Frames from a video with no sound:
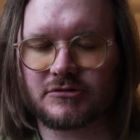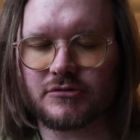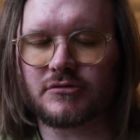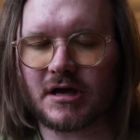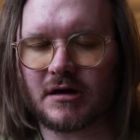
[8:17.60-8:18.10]

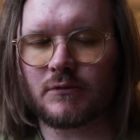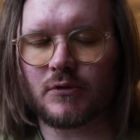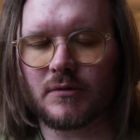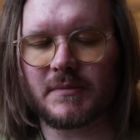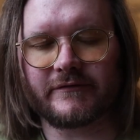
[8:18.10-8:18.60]
do get
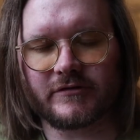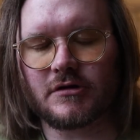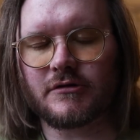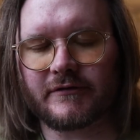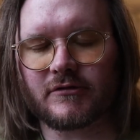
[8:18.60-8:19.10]
warm even
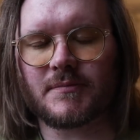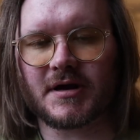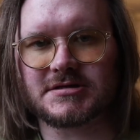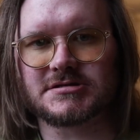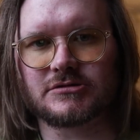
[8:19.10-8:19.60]
though they've got
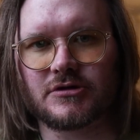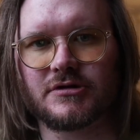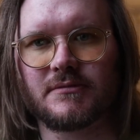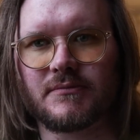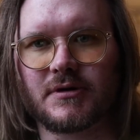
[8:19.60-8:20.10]
plastic on
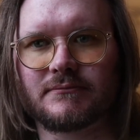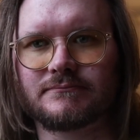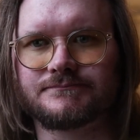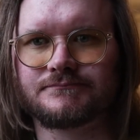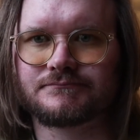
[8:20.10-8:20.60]
them, but
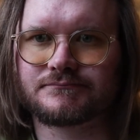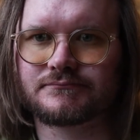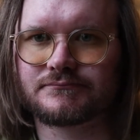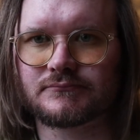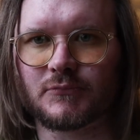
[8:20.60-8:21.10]

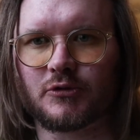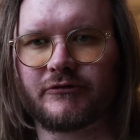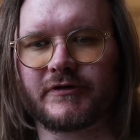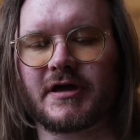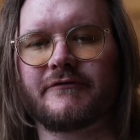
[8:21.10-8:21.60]
we'll
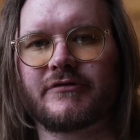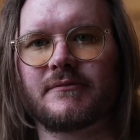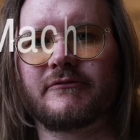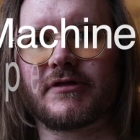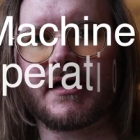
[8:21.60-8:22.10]
forgive them for